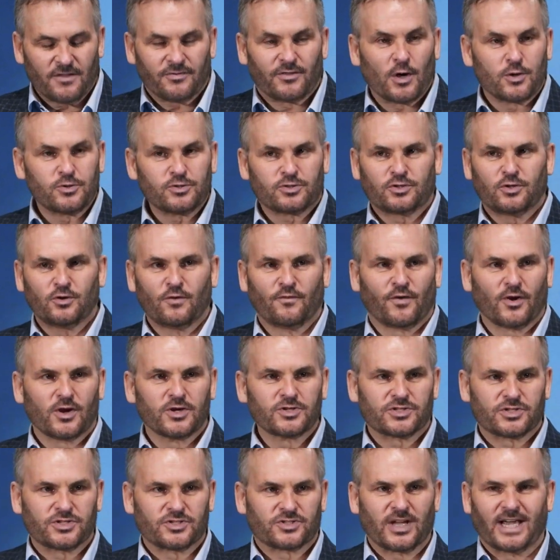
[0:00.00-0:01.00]
Those two
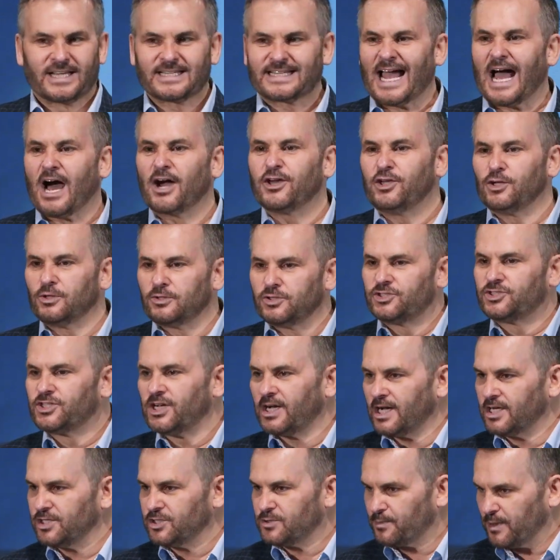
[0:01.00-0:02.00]
verses is how you'll
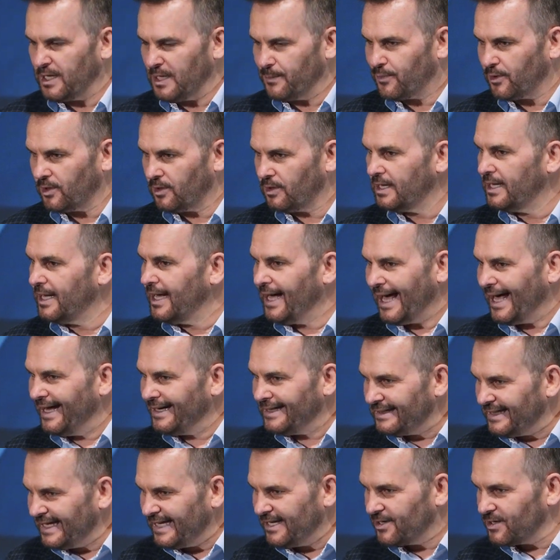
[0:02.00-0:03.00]
judge people
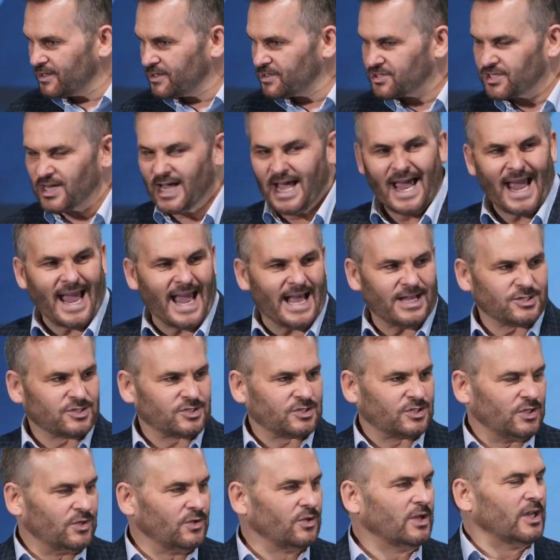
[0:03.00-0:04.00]
and leaders
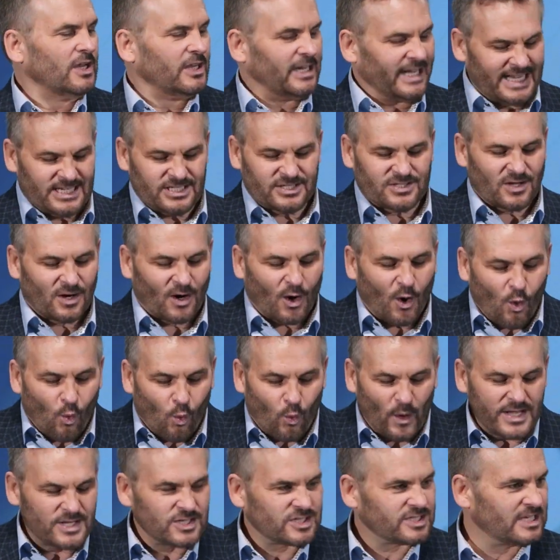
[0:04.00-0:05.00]
as to, is there a
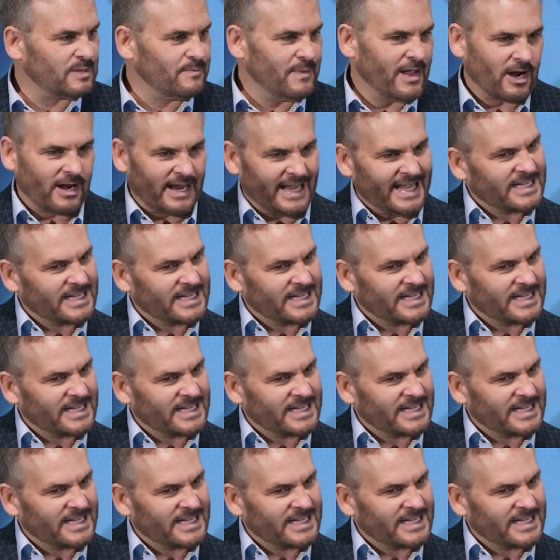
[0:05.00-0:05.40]
wisdom here?